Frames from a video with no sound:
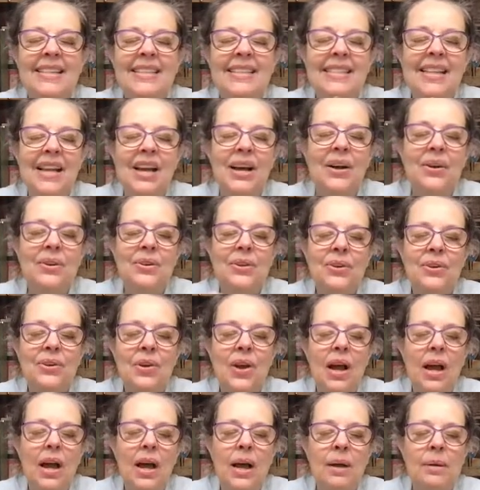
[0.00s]
So you're
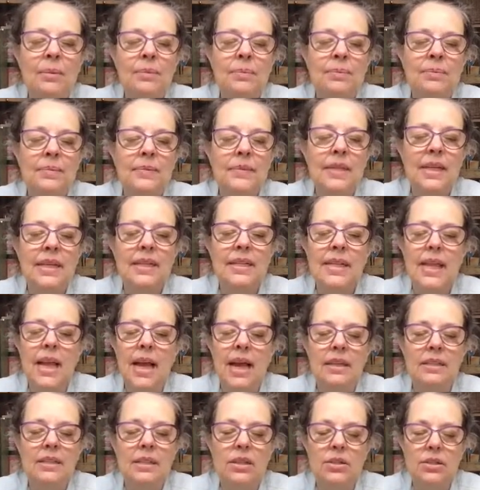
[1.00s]
um then
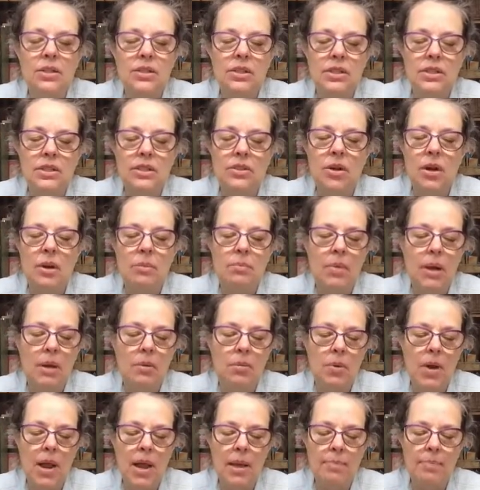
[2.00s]
yeah, so you just start by
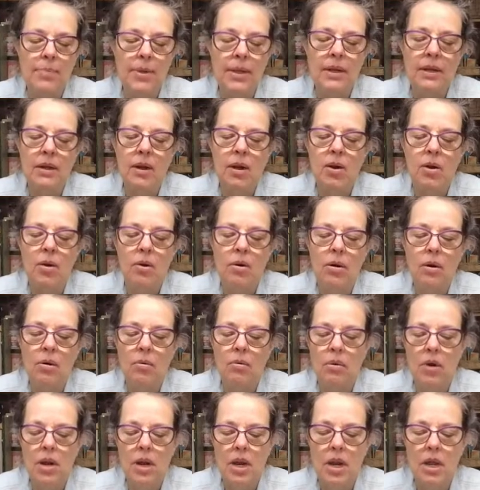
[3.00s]
wrapping her
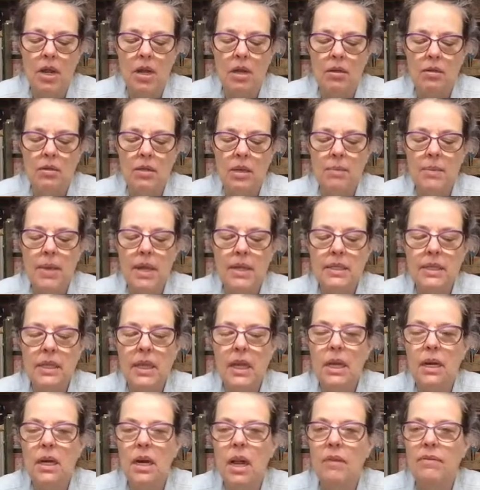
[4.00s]
around. I may to
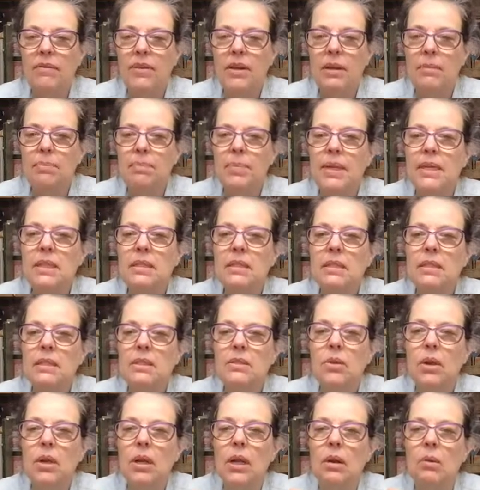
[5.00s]
cut it off into pieces
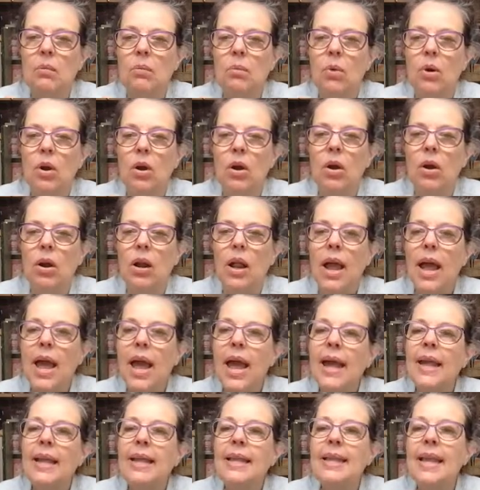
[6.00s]
so I can work.
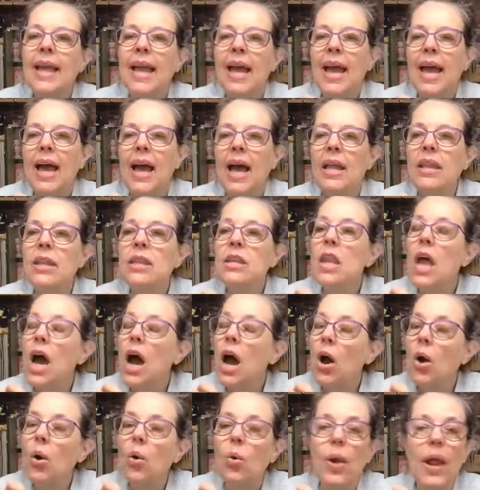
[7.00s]
Yeah,
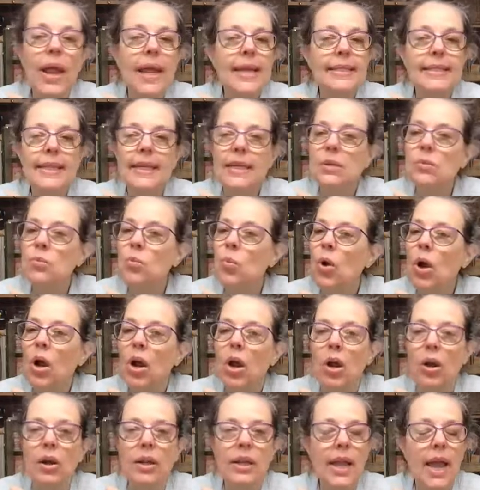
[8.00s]
no, it didn't
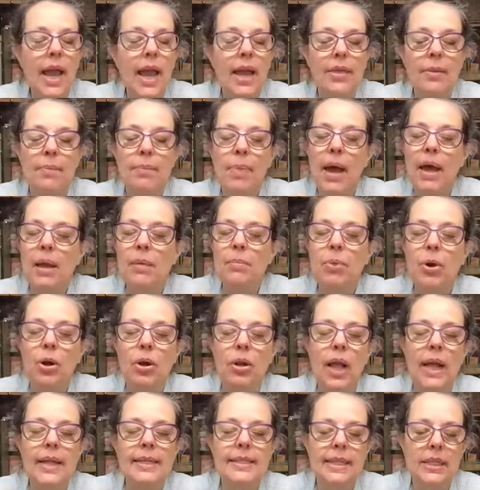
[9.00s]
work. Yeah, the Battenberg,
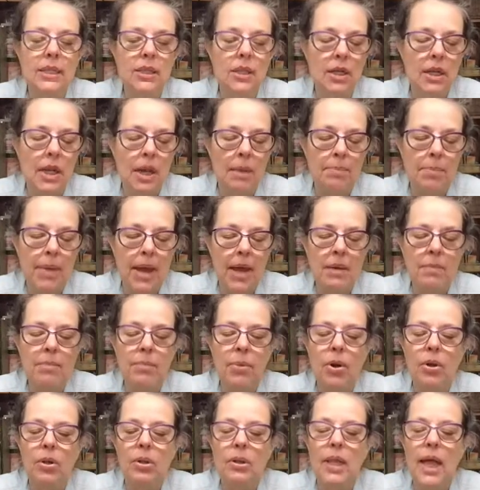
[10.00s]
I did look up
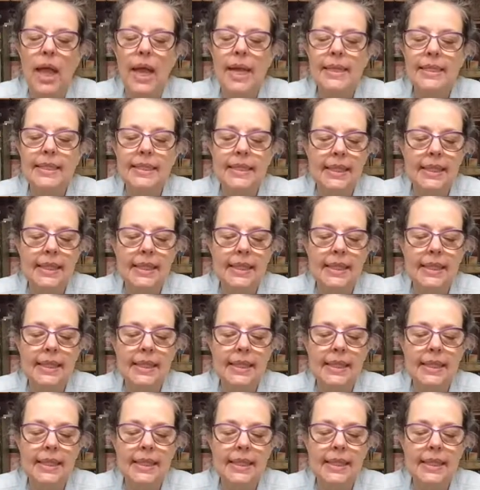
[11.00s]
Battenberg lace.